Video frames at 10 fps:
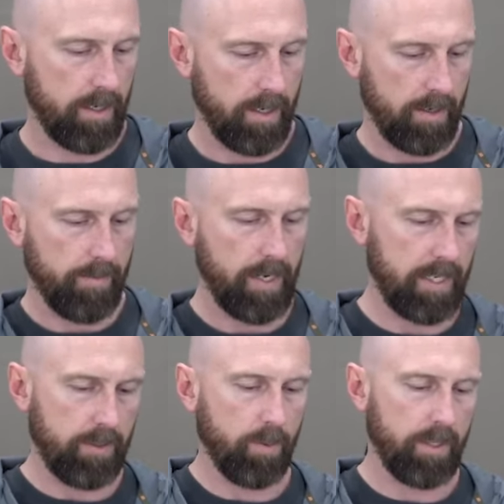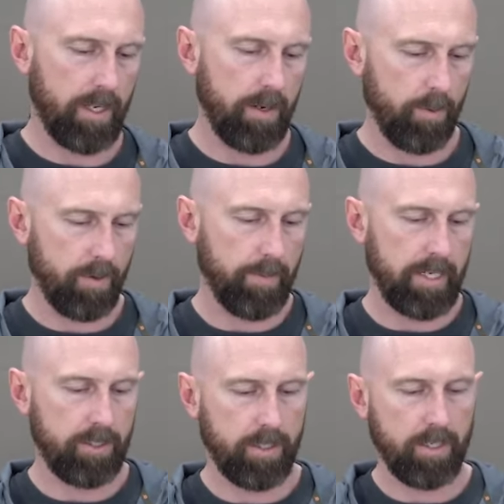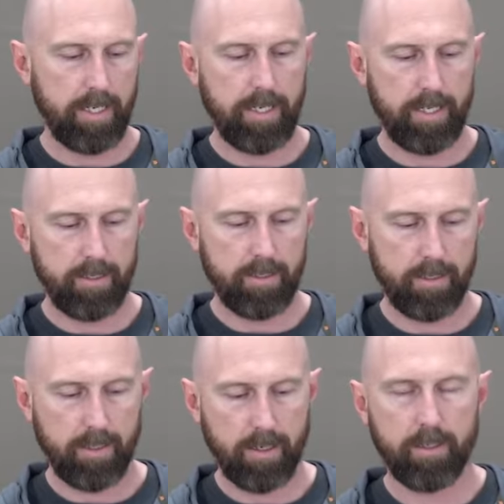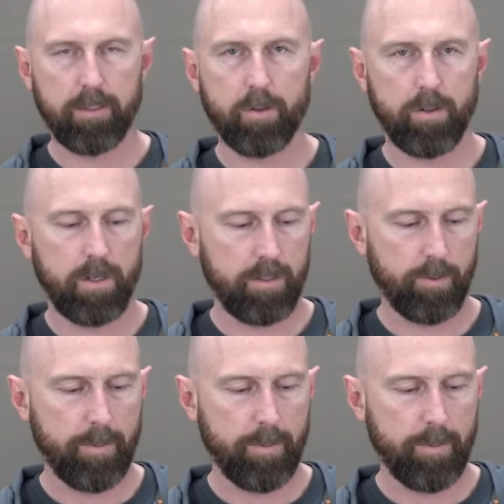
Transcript: I guess one thing I would mention is on the shoulder harness, we